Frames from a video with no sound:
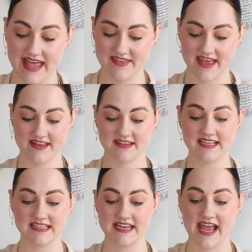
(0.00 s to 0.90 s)
And then
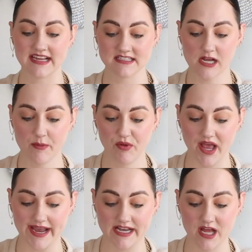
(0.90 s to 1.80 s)
these next couple
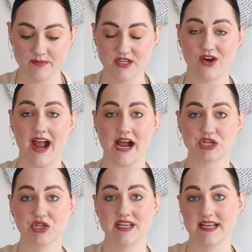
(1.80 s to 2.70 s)
items are
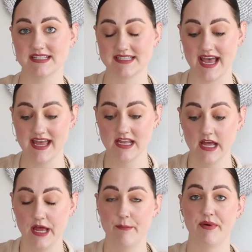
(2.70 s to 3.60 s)
actually a set,
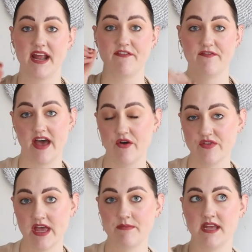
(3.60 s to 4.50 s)
but I
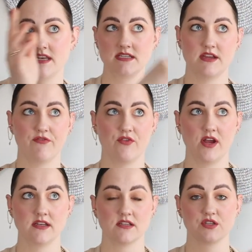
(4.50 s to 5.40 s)
found them in
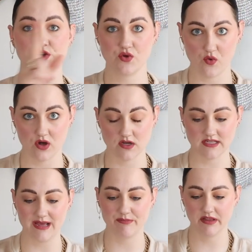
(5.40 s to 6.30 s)
different stores,
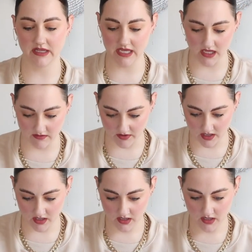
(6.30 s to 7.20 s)
I believe
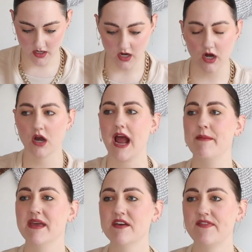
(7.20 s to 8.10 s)
or
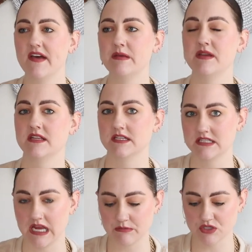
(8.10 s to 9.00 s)
I may have found them in the
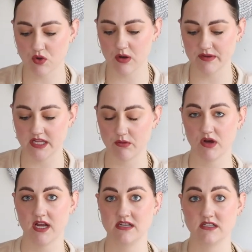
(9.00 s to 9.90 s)
same store, but they
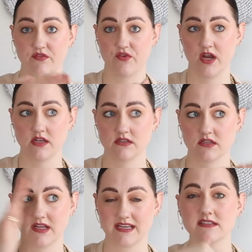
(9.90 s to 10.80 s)
were in different
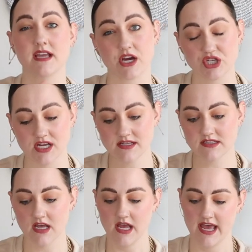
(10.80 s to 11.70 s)
like
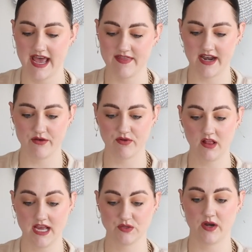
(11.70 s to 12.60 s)
sections. And then I
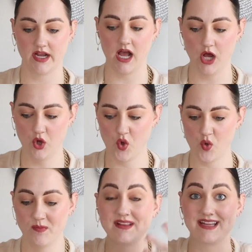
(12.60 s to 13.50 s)
realized when I got
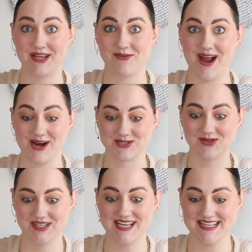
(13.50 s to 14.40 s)
home that they were
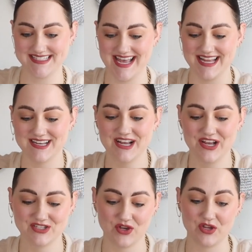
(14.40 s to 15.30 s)
actually a set.
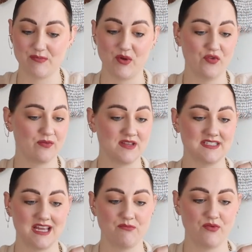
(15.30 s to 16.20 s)
So they're both from the
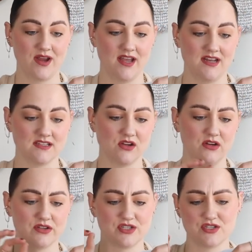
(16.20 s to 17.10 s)
same brand. It's
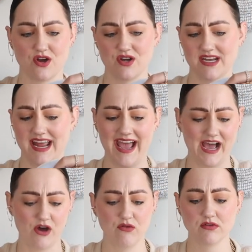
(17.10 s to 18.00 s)
called Starting
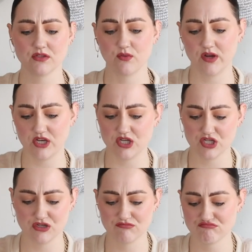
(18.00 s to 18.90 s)
Out,
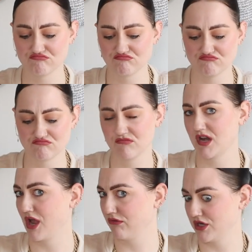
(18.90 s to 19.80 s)
which
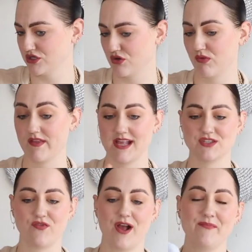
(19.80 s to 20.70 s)
I'm not quite sure where
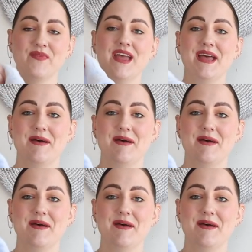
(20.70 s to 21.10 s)
that's from.